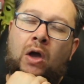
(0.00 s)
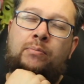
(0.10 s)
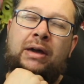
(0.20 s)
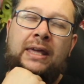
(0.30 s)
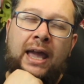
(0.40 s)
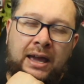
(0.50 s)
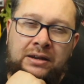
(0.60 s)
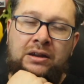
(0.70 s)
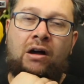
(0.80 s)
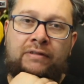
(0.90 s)
by the
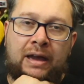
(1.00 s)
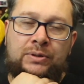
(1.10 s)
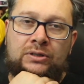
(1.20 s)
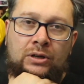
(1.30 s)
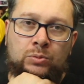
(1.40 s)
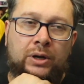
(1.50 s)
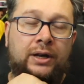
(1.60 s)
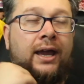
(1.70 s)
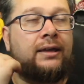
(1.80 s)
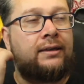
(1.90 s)
end of episode one,
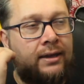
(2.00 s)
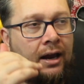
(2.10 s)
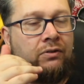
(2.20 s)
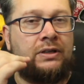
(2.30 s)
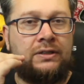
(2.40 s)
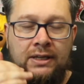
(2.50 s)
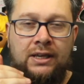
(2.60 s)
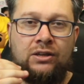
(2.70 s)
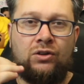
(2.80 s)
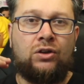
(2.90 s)
I
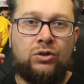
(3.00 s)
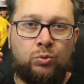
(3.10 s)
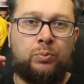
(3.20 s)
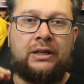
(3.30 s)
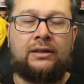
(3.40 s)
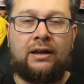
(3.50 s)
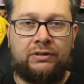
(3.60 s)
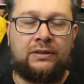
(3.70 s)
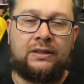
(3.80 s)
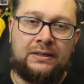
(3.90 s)
guarantee you, you will be
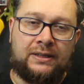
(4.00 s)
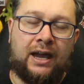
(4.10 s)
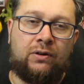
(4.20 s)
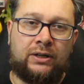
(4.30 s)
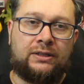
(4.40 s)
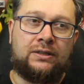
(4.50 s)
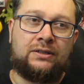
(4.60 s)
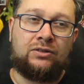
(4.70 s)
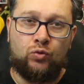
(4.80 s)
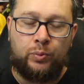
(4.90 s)
loving these
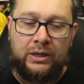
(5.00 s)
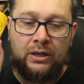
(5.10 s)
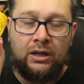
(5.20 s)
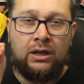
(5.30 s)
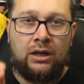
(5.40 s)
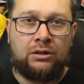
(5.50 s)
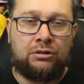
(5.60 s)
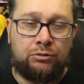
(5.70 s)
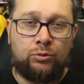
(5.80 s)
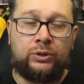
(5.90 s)
characters. You will be
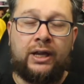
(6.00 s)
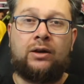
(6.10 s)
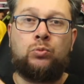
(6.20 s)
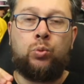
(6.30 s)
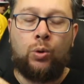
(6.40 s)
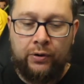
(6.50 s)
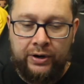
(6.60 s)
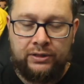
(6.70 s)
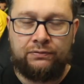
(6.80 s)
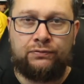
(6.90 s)
enthralled and
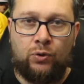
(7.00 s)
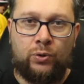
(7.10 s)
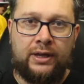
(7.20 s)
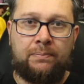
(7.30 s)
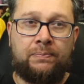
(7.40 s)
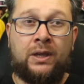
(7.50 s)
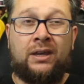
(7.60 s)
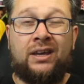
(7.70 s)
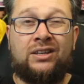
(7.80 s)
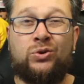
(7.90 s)
worried for them.
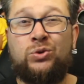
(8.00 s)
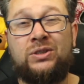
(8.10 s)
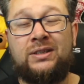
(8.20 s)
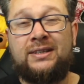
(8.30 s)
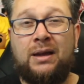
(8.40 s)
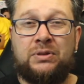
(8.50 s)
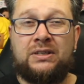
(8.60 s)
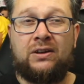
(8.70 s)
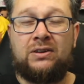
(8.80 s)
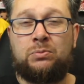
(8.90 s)
It's also the type of
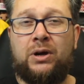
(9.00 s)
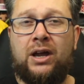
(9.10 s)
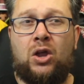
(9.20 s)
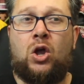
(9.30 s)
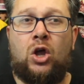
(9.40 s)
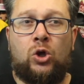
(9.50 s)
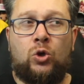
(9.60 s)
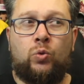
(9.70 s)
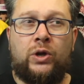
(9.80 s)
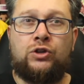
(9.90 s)
series where,
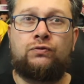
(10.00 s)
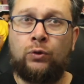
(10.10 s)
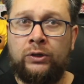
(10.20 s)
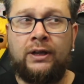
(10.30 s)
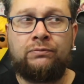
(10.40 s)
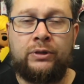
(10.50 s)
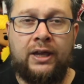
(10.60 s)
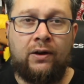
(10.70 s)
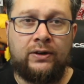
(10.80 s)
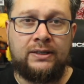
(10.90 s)
when you fall in love with
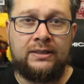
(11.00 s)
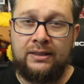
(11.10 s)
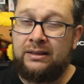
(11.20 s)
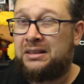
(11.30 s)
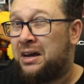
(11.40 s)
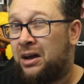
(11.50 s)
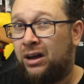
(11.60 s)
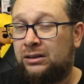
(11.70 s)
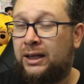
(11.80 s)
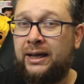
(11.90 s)
characters, they
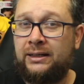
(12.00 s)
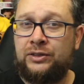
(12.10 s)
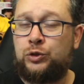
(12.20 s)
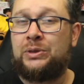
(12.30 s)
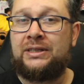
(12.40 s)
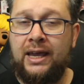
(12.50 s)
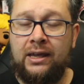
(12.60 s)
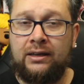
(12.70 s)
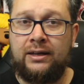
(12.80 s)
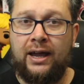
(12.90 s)
are likely to be
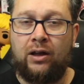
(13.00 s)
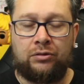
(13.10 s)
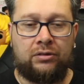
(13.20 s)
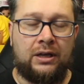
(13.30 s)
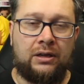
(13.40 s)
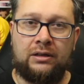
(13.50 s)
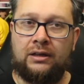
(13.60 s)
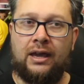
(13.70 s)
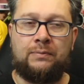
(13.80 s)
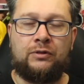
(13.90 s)
taken out. Think
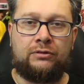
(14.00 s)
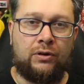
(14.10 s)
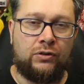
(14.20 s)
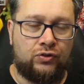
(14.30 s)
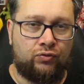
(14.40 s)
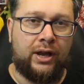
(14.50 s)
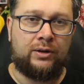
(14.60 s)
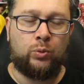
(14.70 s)
Game of Thrones, Red